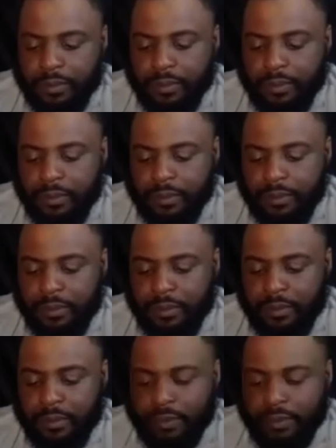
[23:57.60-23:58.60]

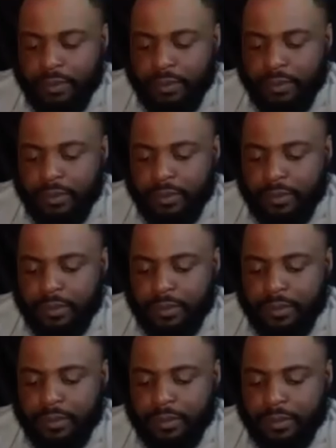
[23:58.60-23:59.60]

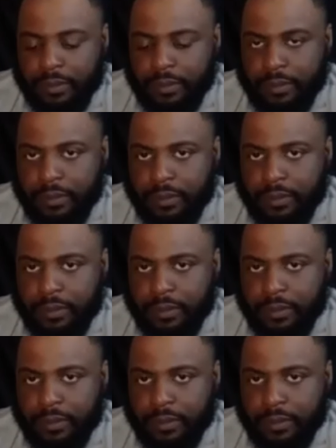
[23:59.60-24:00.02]
(not speaking)